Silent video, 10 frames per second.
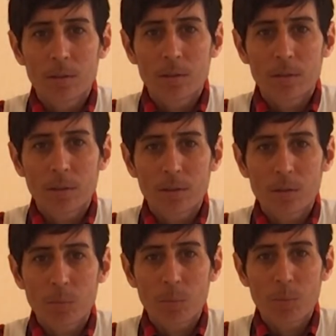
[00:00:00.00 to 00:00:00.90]
So it's a
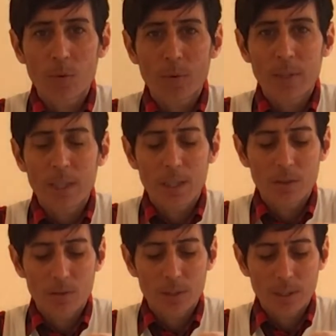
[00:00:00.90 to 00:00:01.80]
pretty
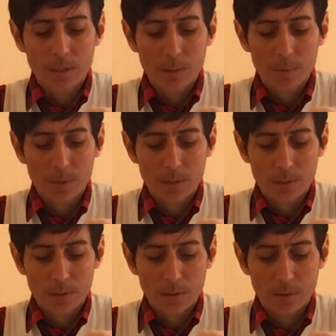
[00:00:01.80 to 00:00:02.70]
interesting substance.